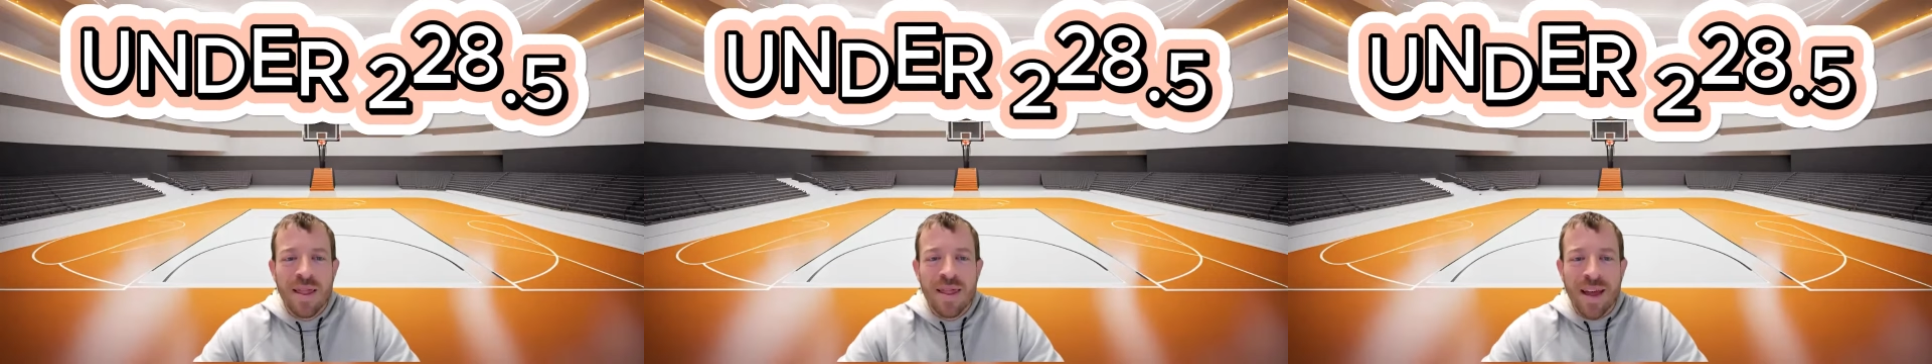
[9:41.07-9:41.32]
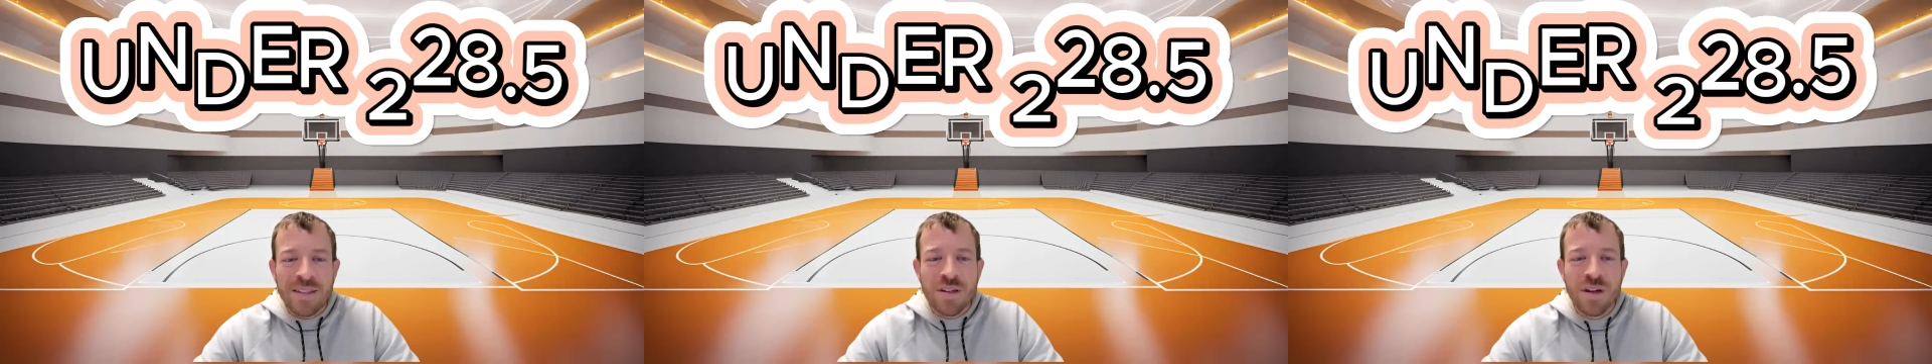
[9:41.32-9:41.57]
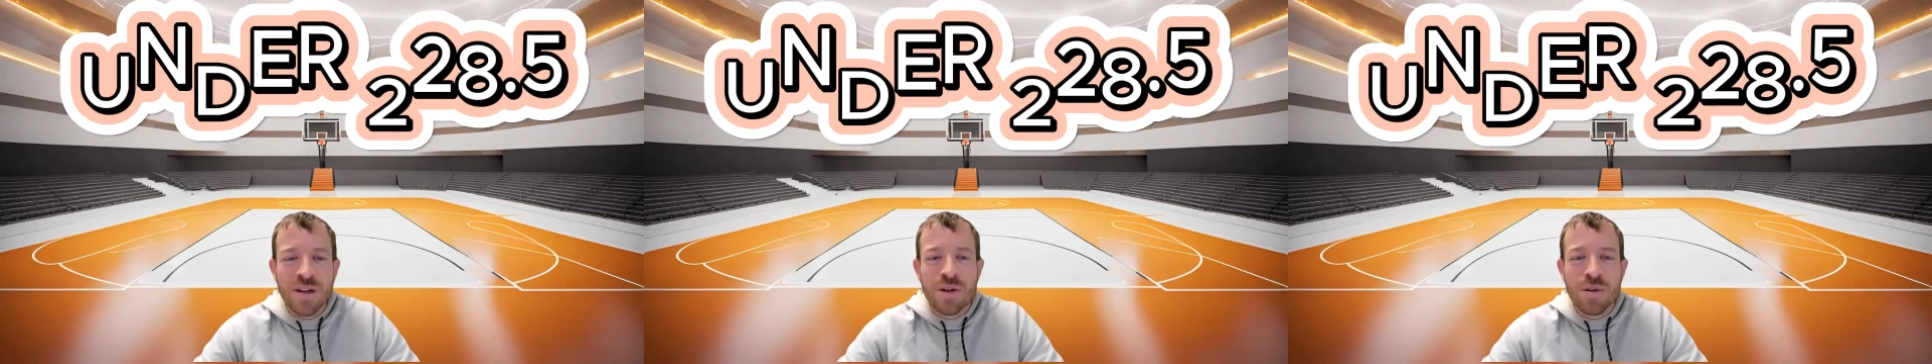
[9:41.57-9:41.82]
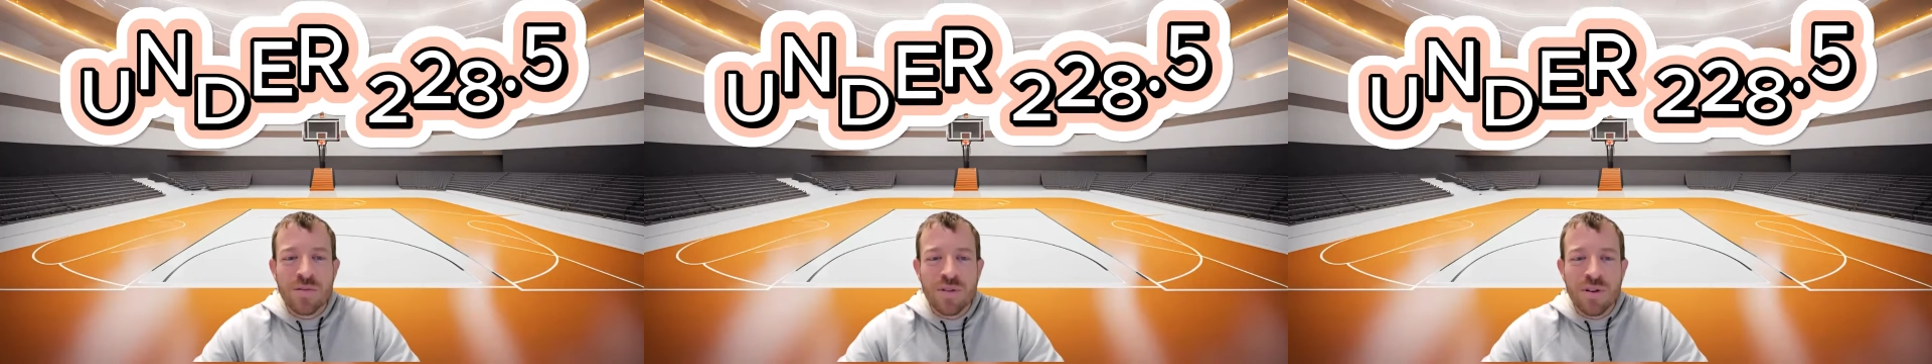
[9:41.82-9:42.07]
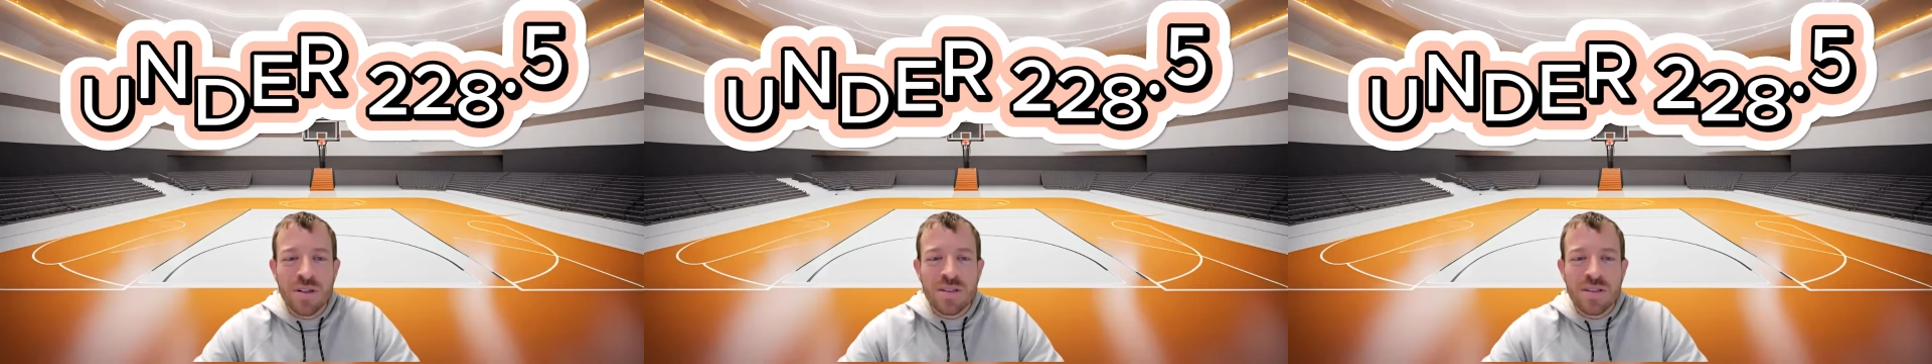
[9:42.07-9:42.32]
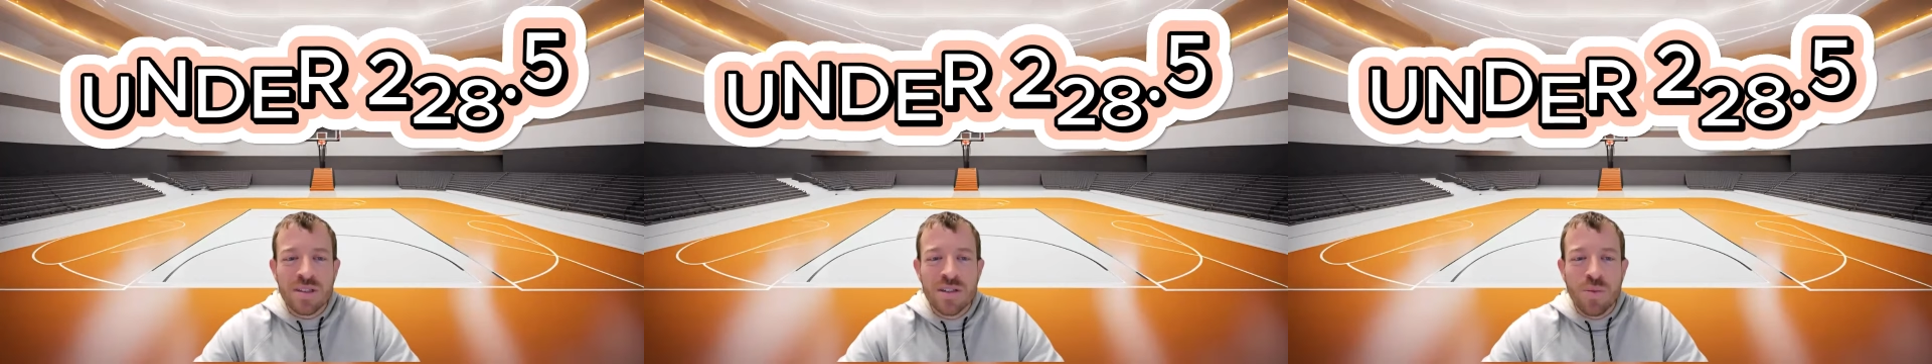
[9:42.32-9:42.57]
That's going to do it for us.
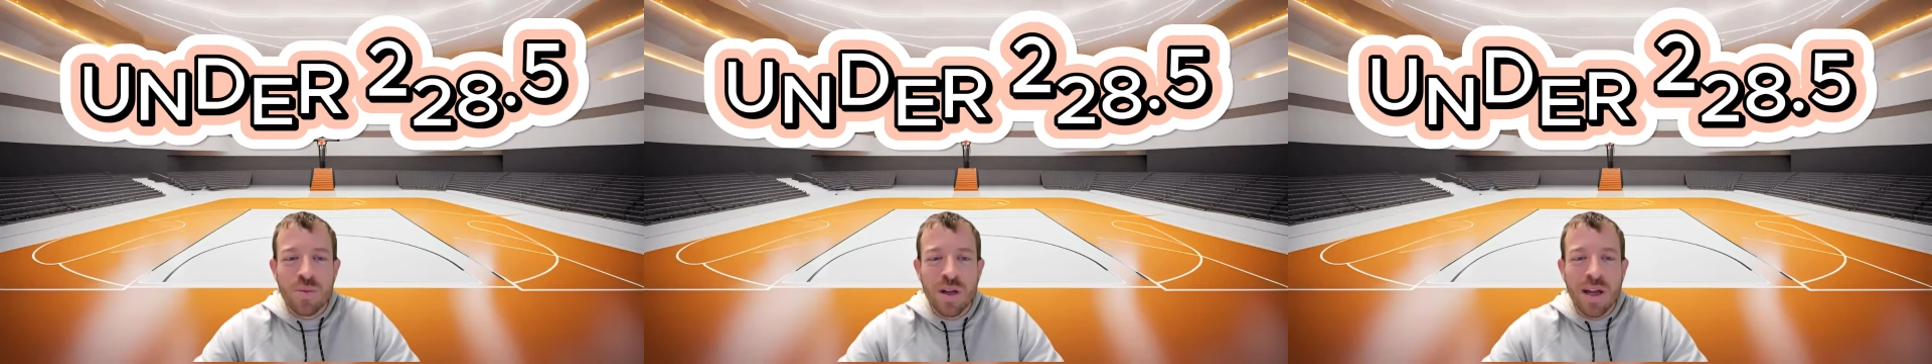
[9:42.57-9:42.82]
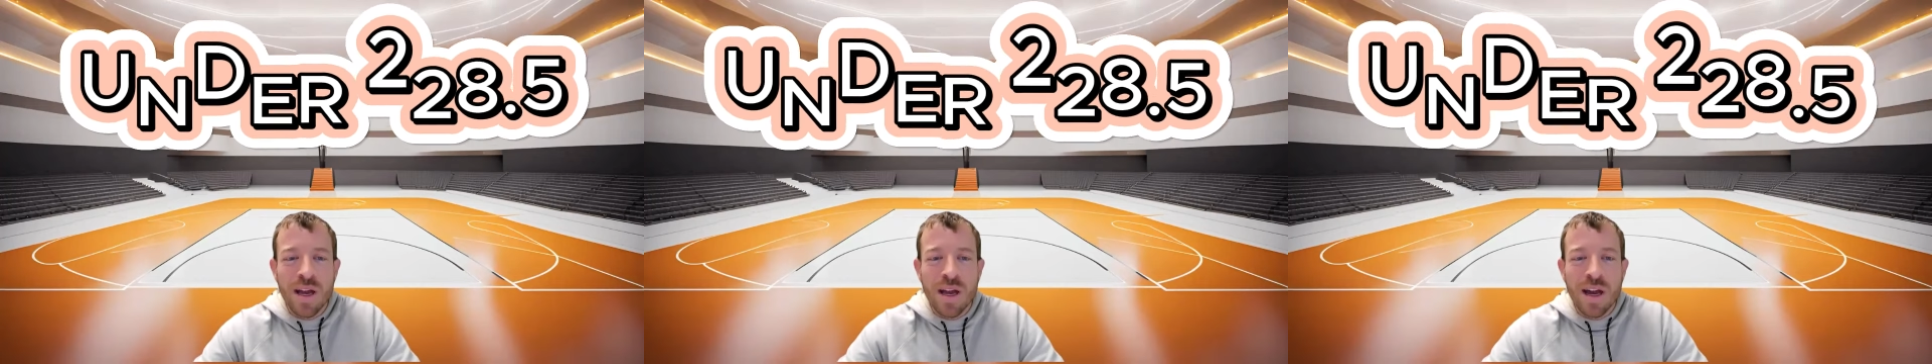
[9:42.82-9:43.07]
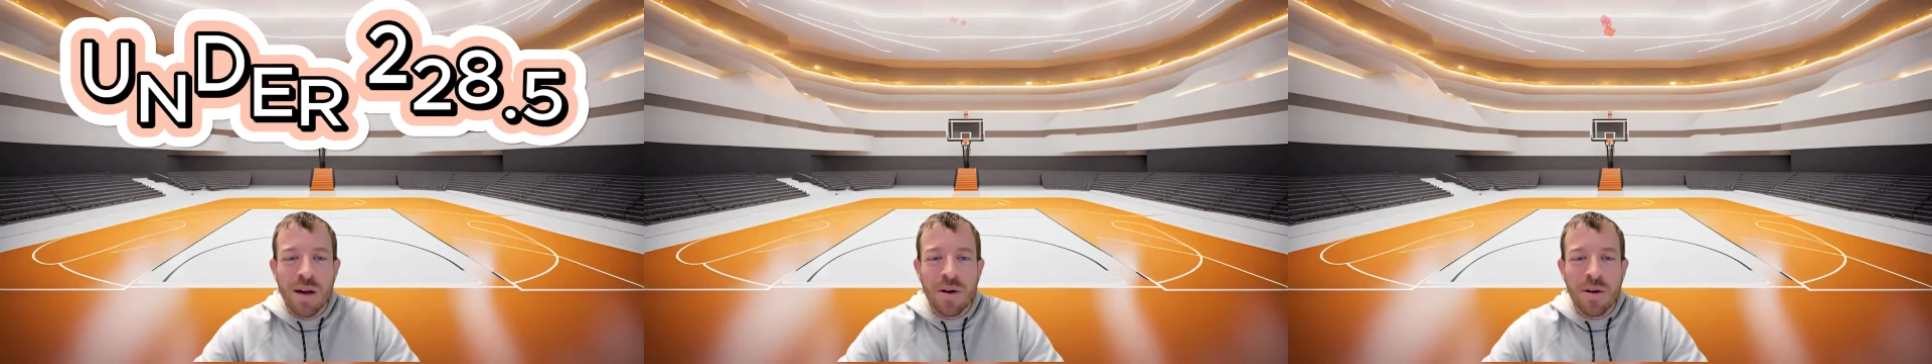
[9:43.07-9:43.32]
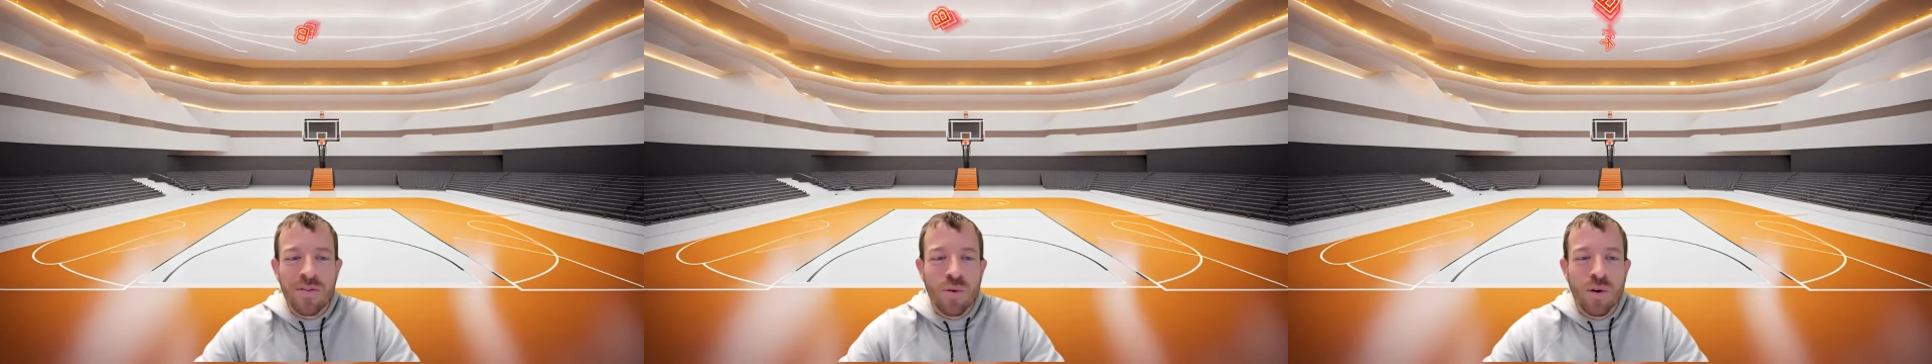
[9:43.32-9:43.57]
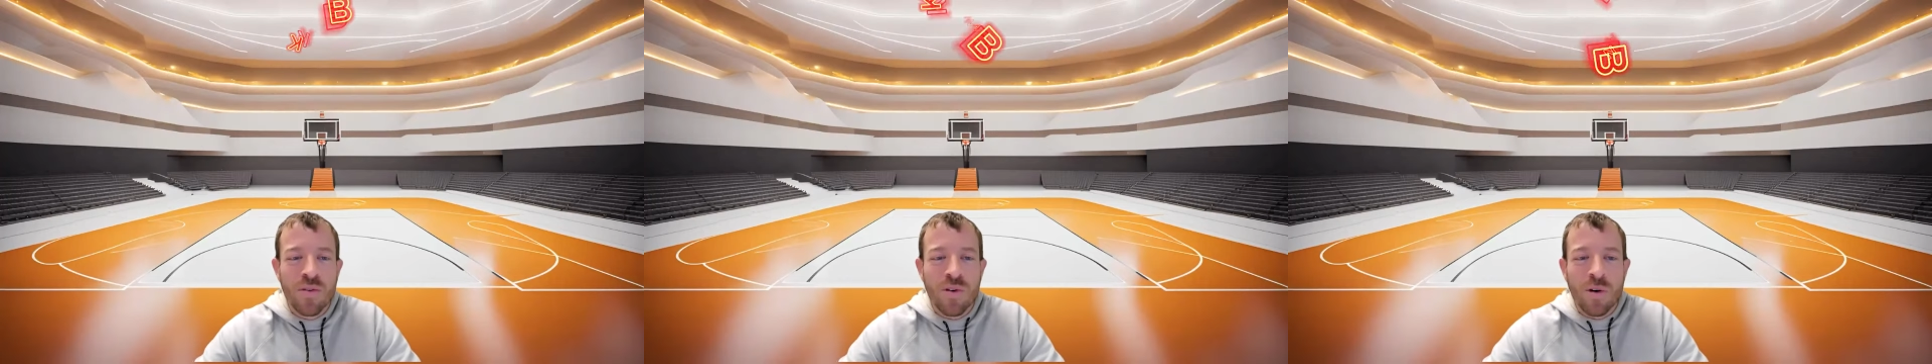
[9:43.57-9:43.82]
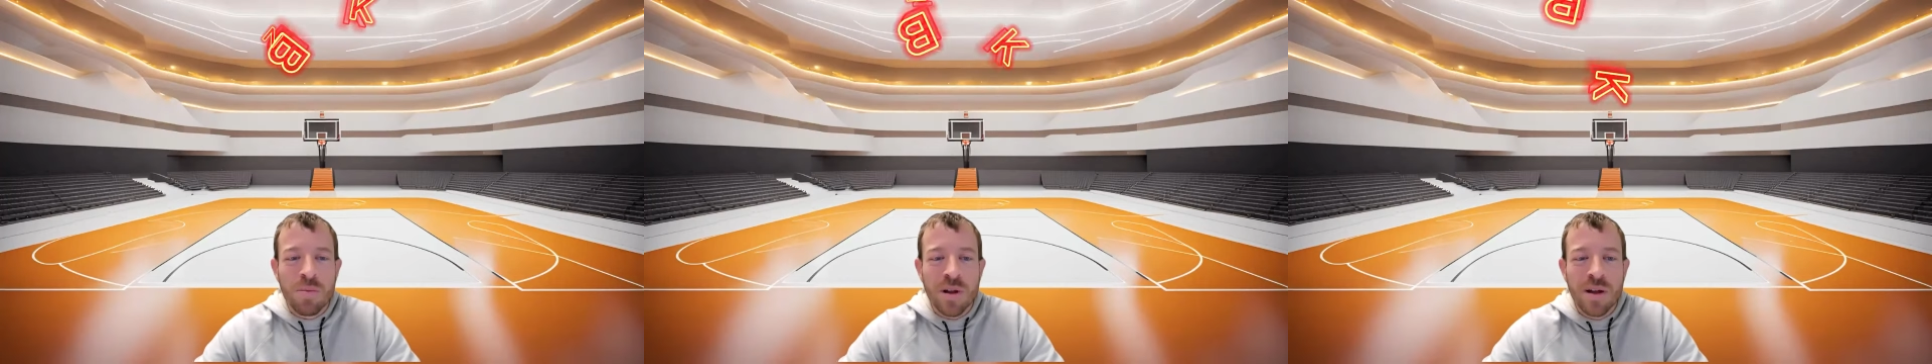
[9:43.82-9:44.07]
Here's a recap on all four of
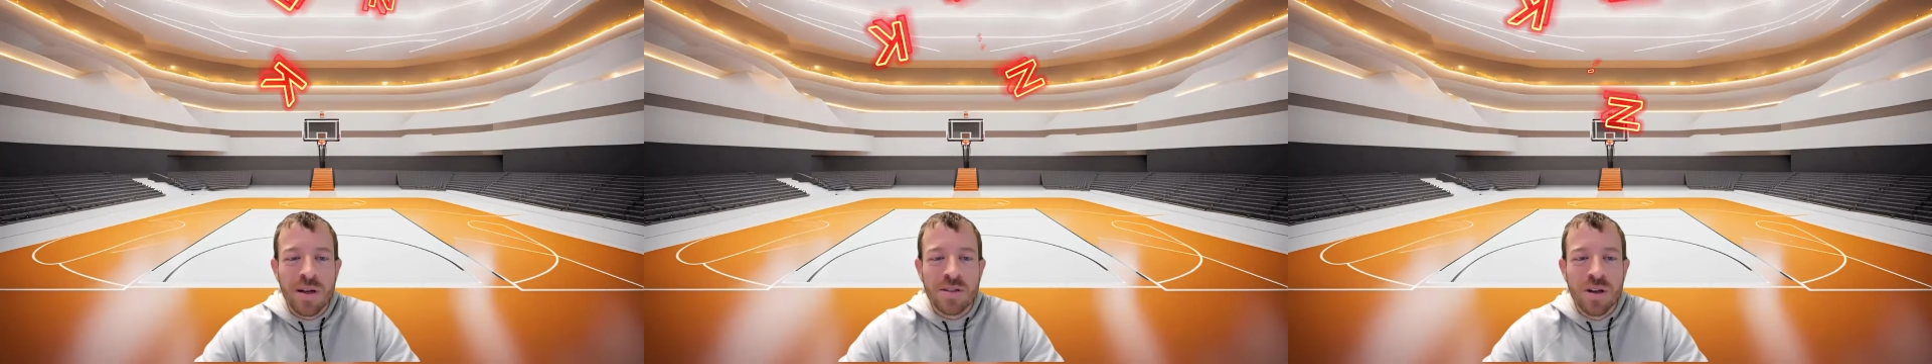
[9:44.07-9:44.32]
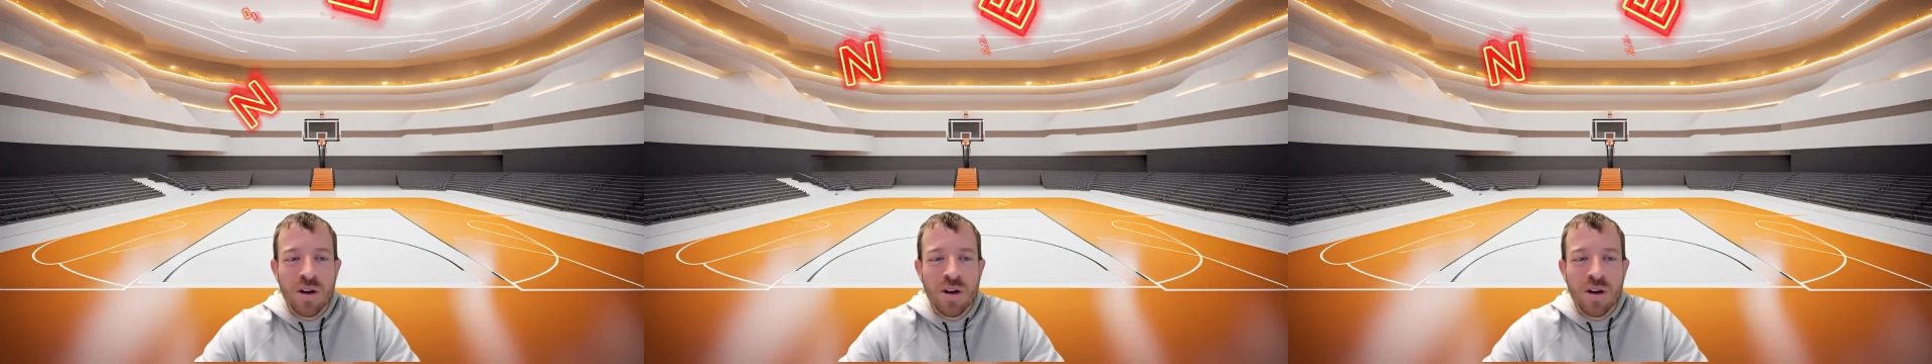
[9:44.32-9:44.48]
our plays.